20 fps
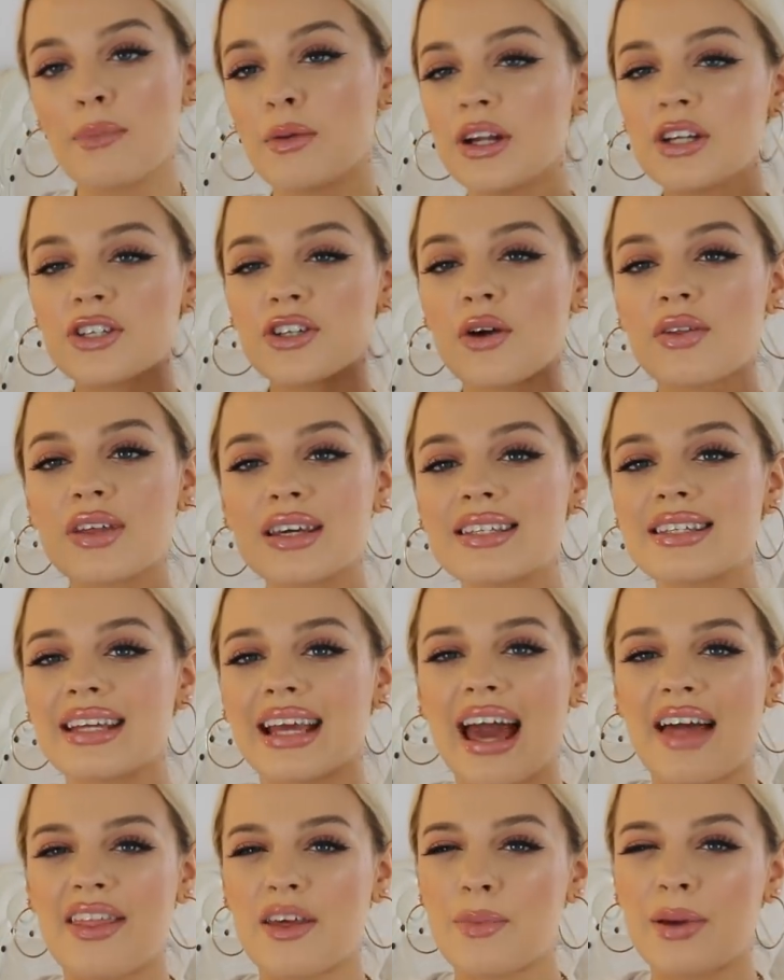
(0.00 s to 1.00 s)
I'm gonna show these
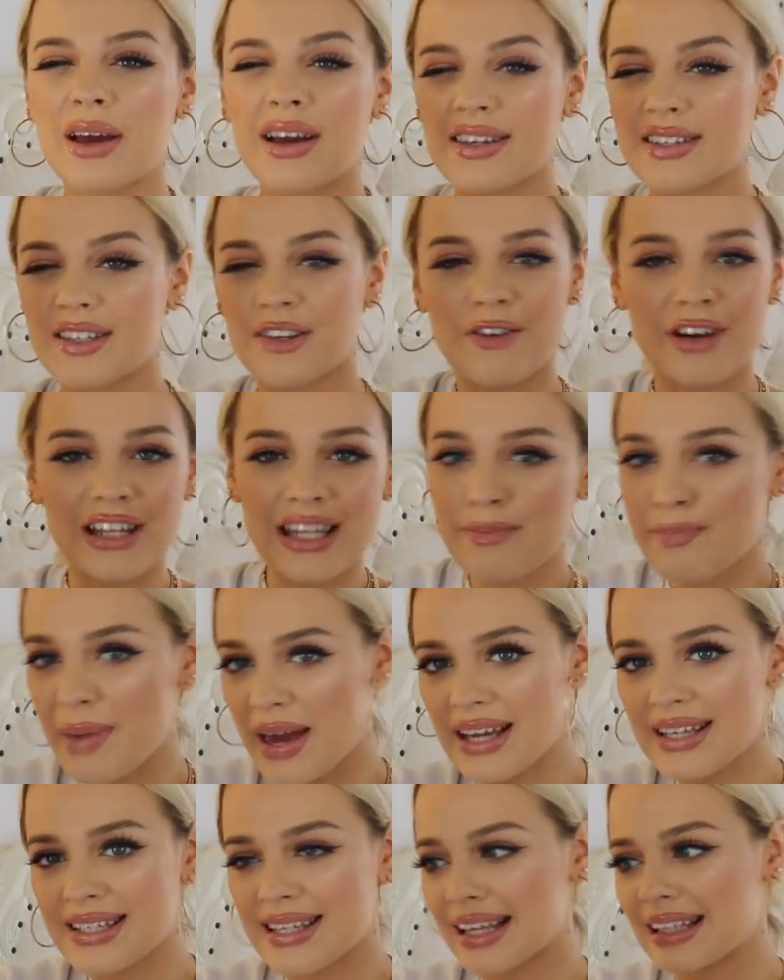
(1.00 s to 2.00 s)
together because they're really
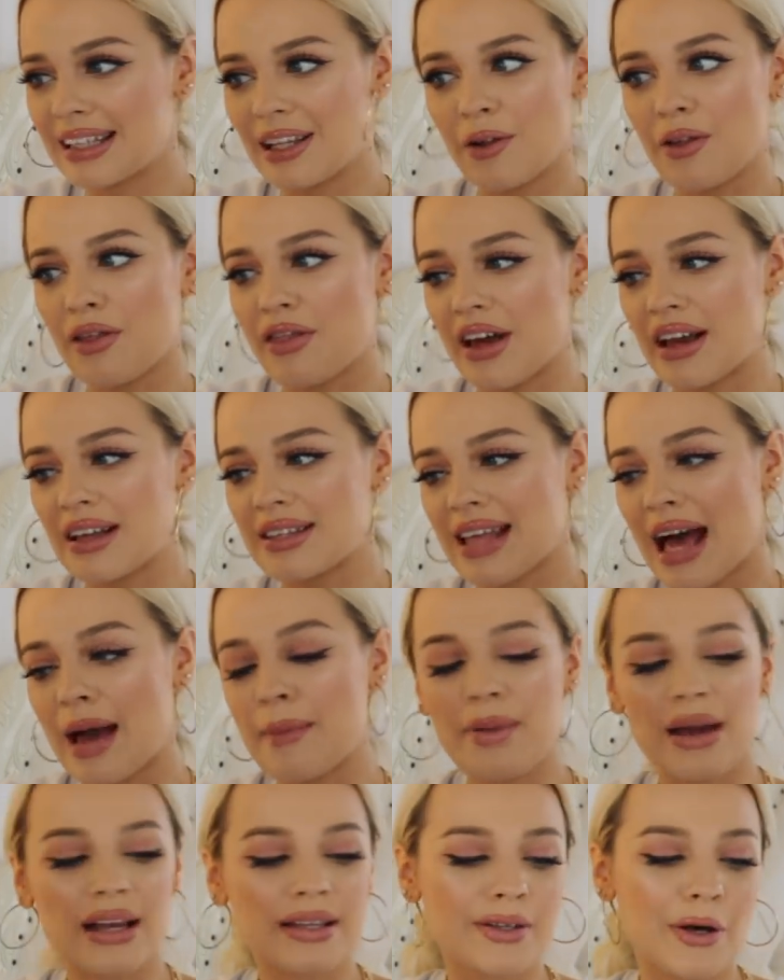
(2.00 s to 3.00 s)
basic little things that I
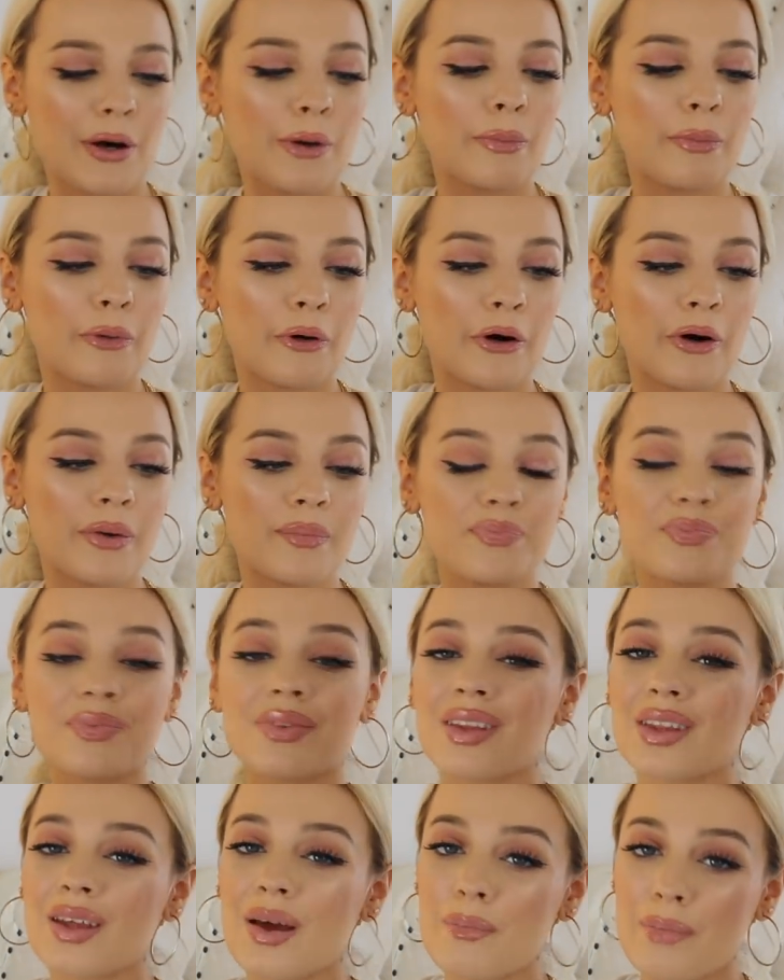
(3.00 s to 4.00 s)
picked up, but
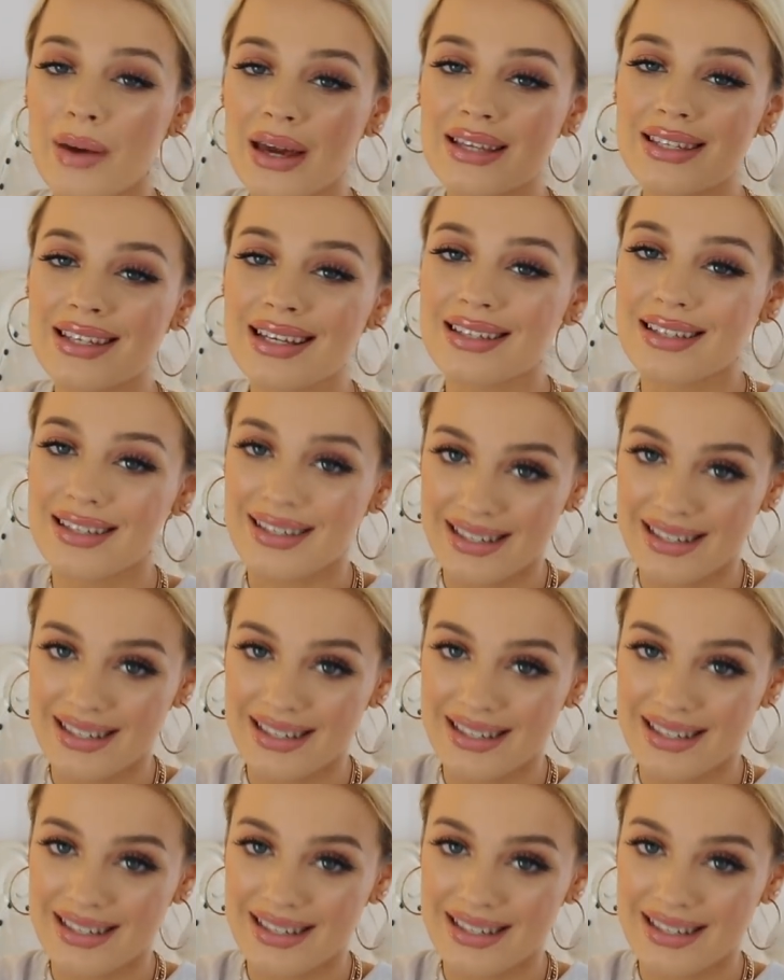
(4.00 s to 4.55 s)
basics are